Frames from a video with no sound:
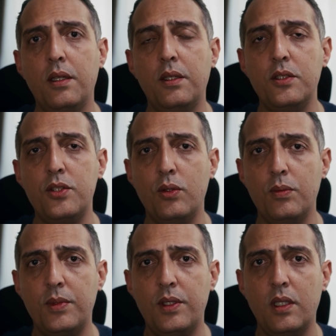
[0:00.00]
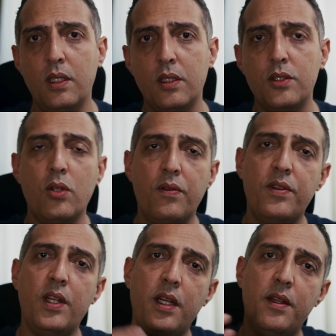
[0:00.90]
resumed
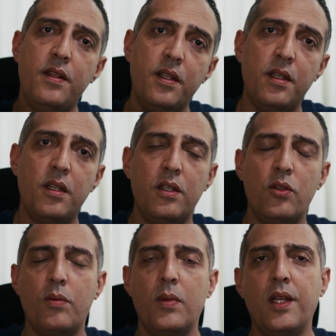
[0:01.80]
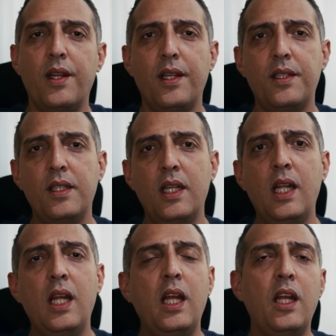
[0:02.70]
soft diet, then normal diet.
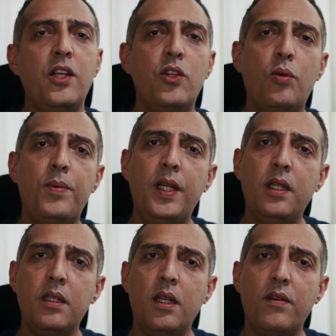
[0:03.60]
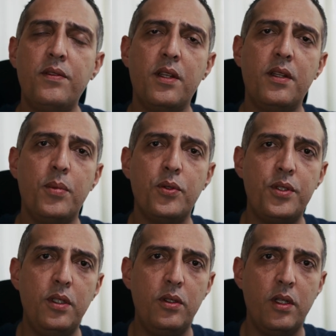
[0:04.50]
No pain after the
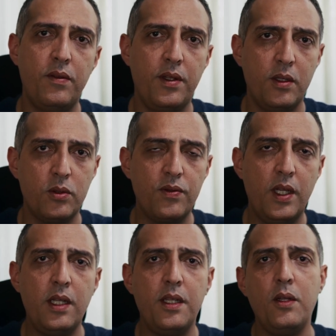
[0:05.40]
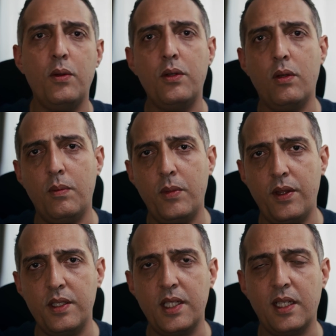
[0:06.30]
procedure, everything was fine, and he went home
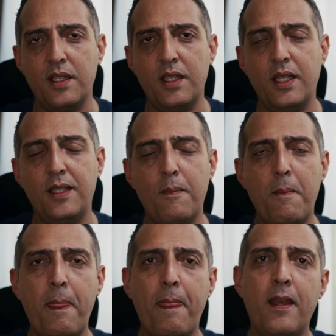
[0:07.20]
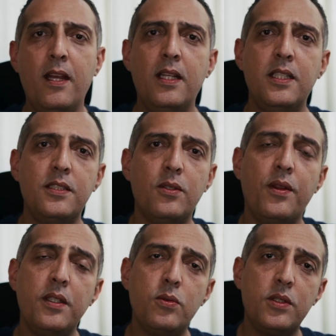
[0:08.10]
on the second day. So
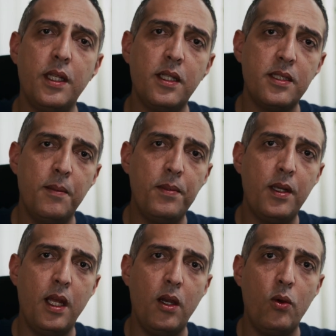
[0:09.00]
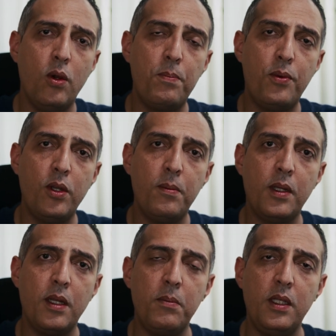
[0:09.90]
this was an example how POEM
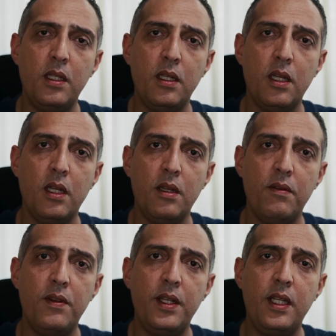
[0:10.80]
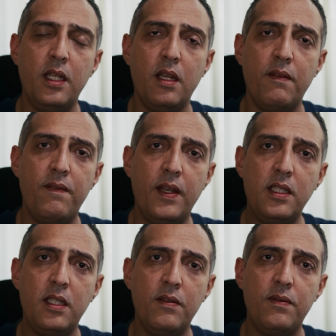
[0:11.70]
can be very
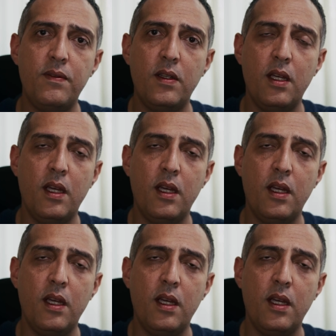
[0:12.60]
effective,